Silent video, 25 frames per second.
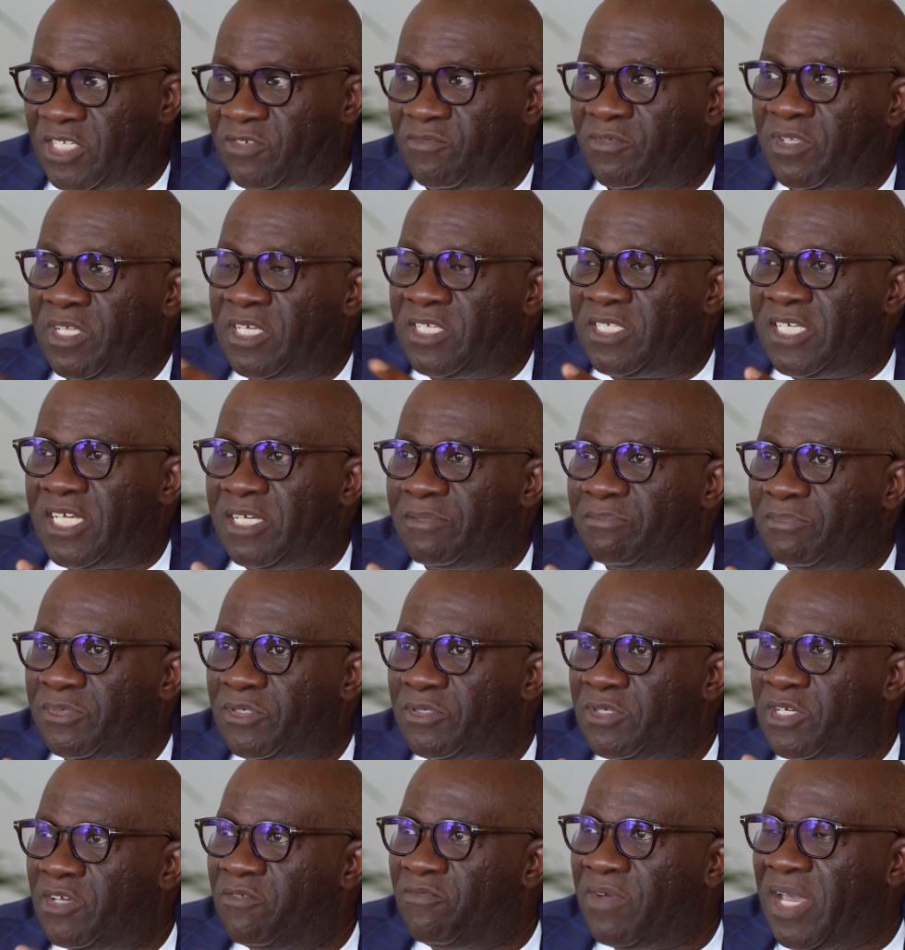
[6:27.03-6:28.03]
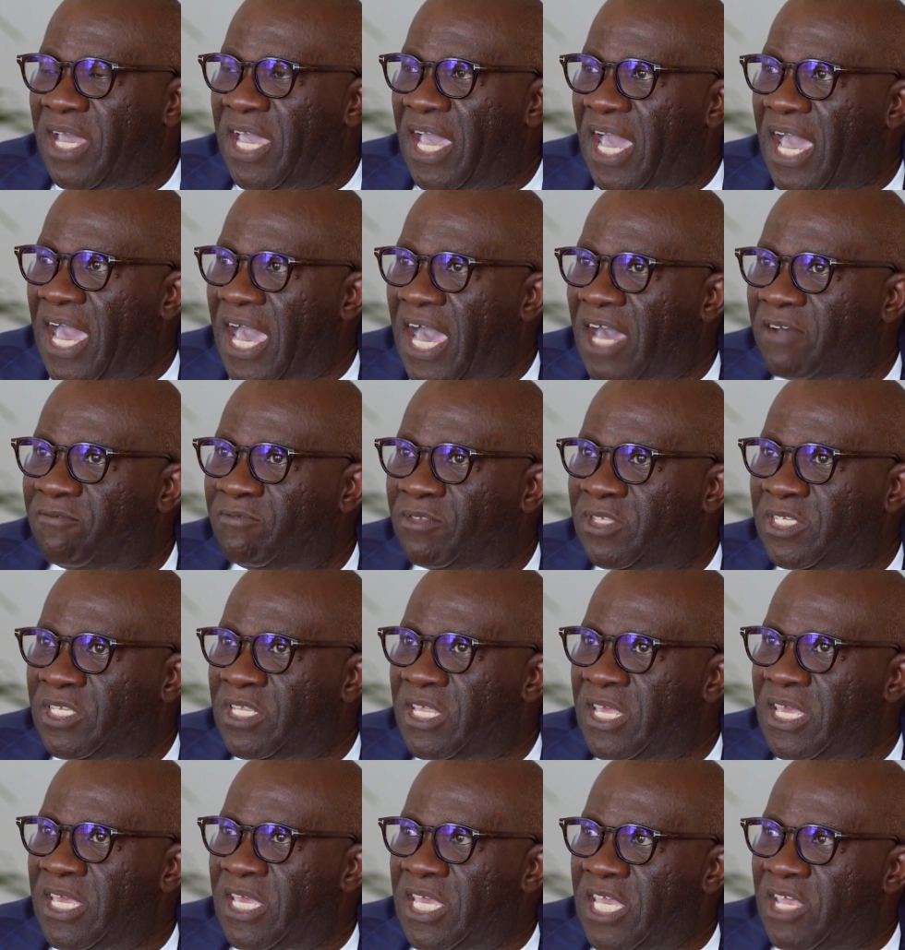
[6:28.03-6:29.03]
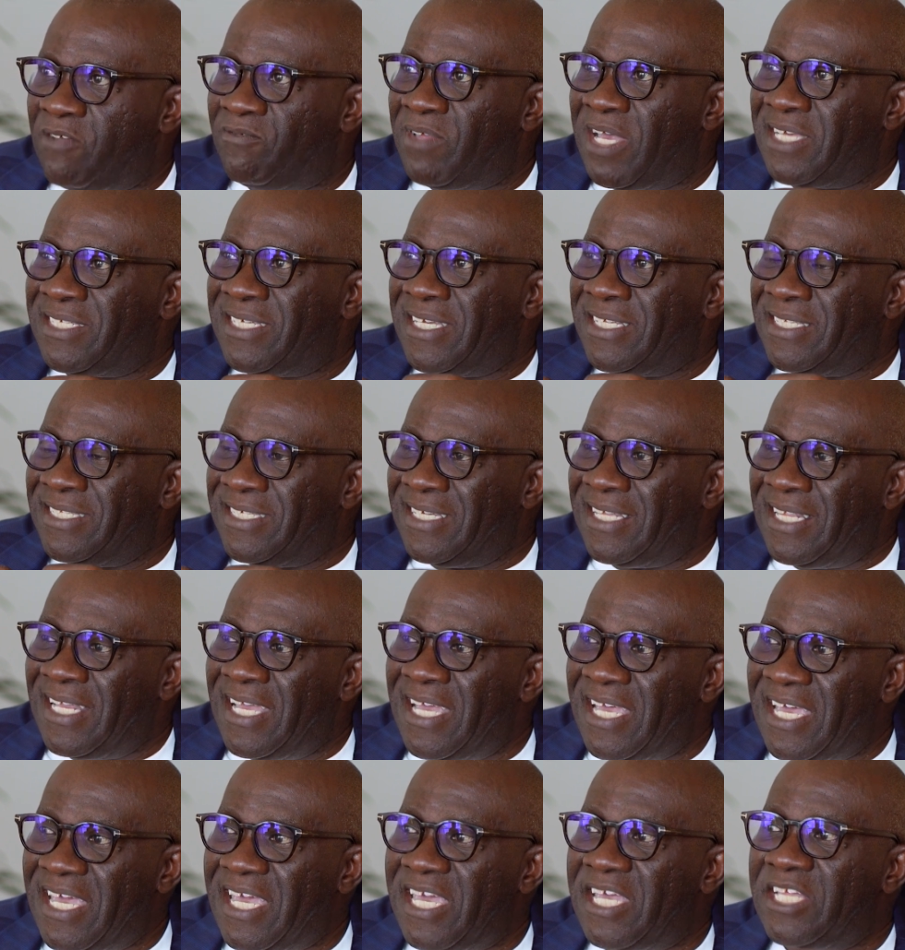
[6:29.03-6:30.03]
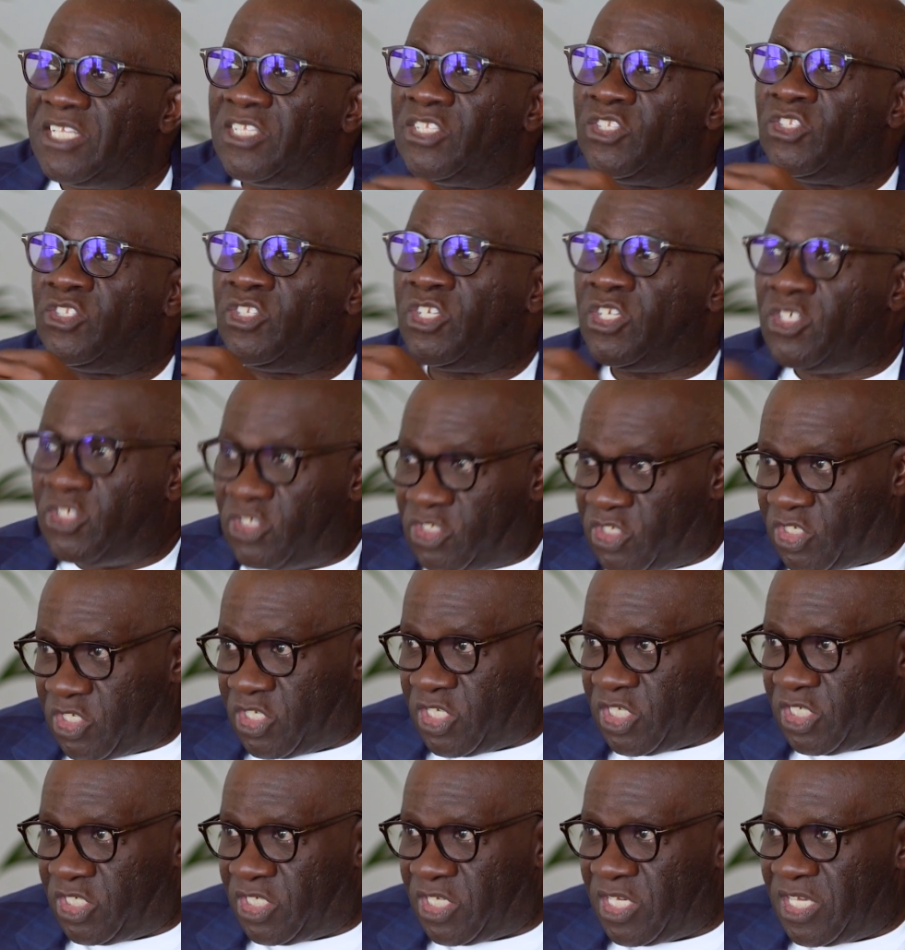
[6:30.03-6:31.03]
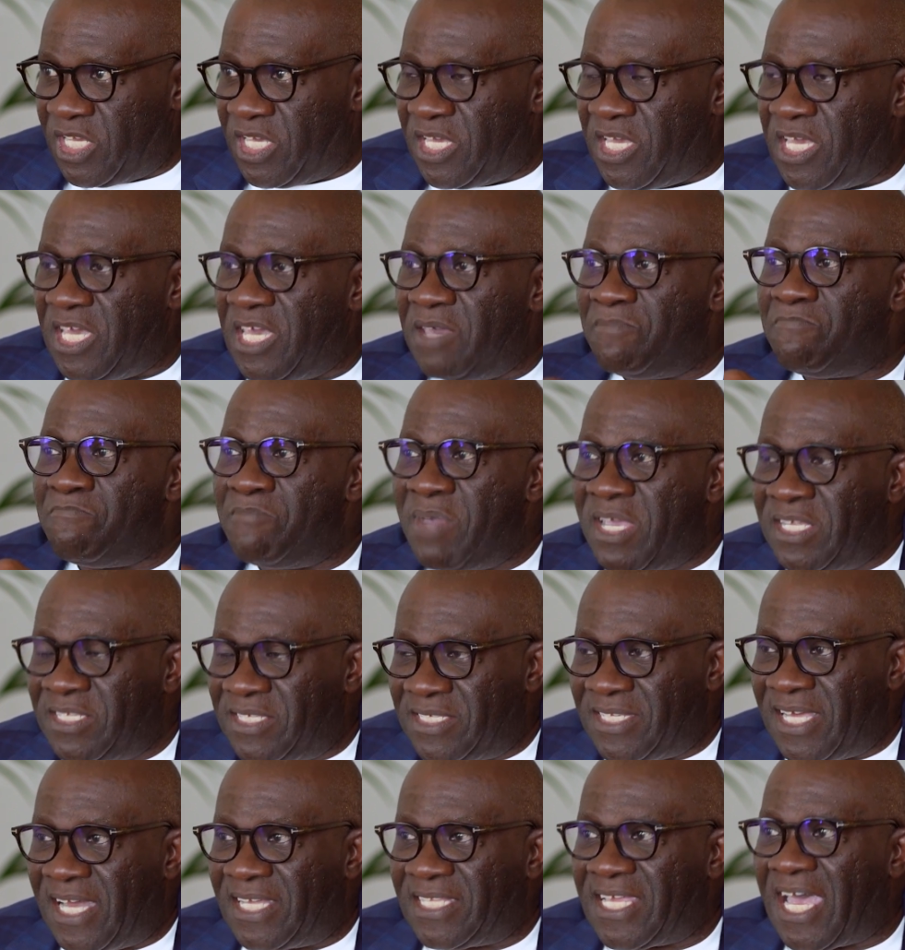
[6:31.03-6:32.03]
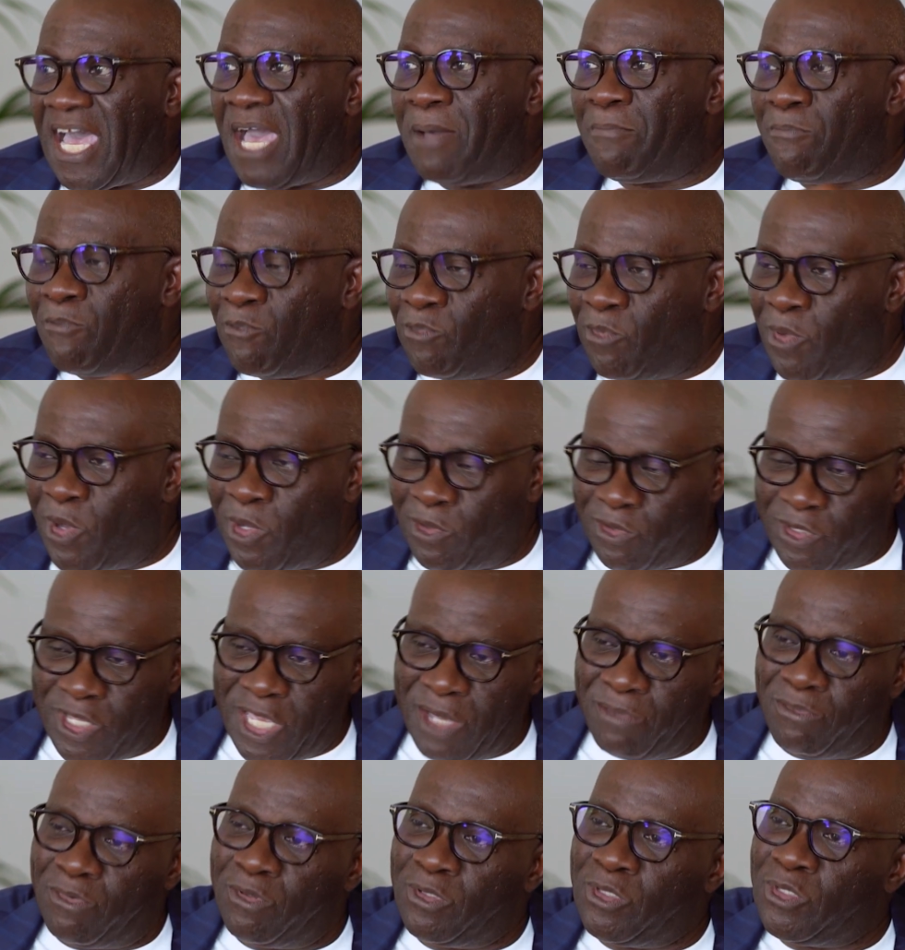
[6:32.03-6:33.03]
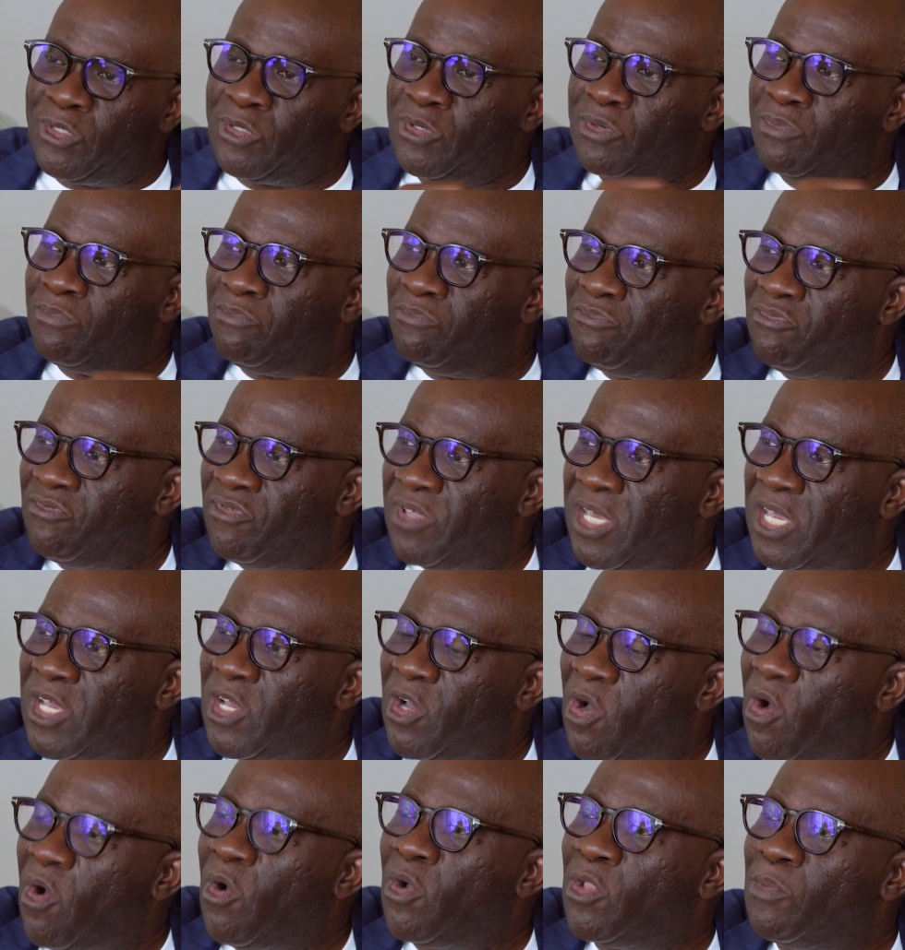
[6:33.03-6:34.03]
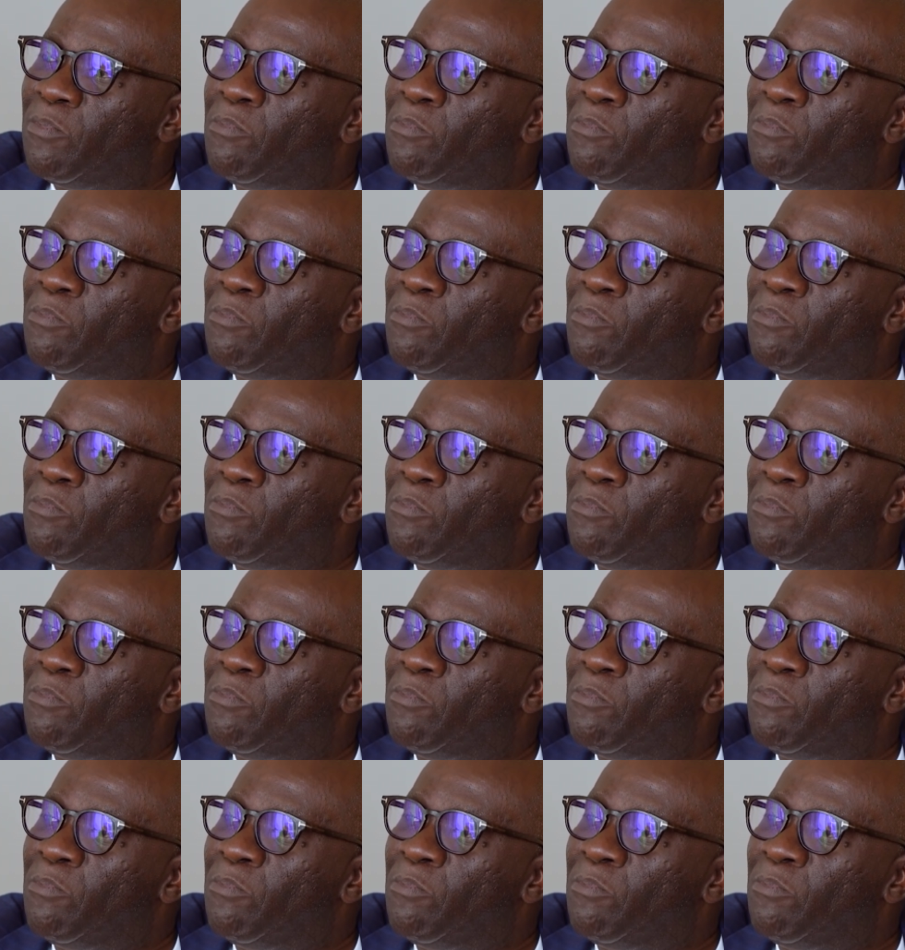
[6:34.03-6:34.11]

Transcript: For example, if there's a delay in discharge, it means that I'm not able to bring on